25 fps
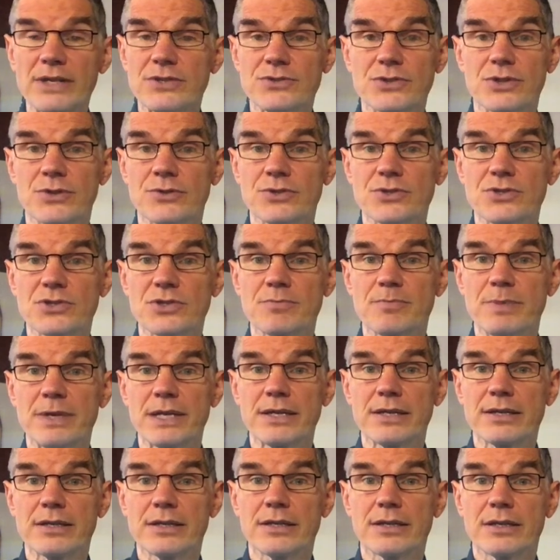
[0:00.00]
so to
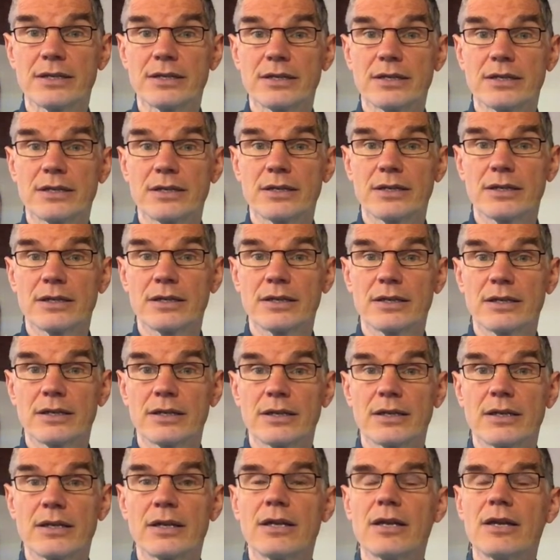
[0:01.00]
speak?
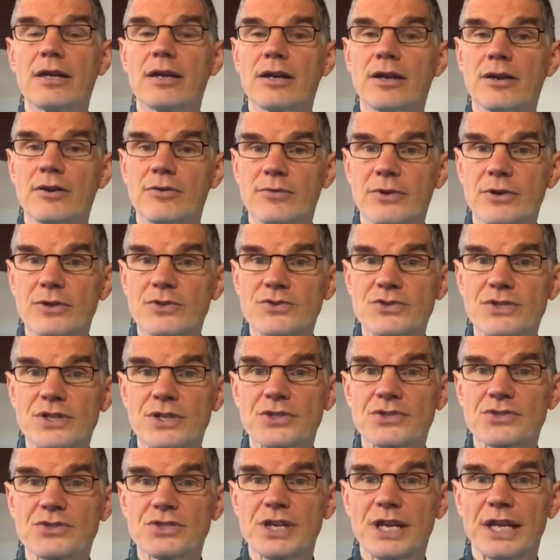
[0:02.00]
Verse
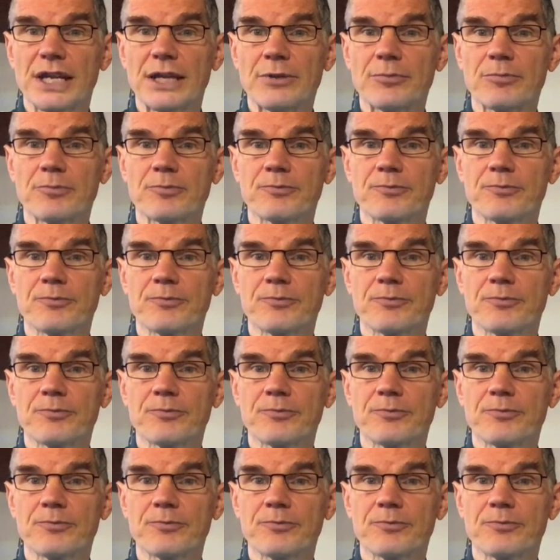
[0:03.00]
16.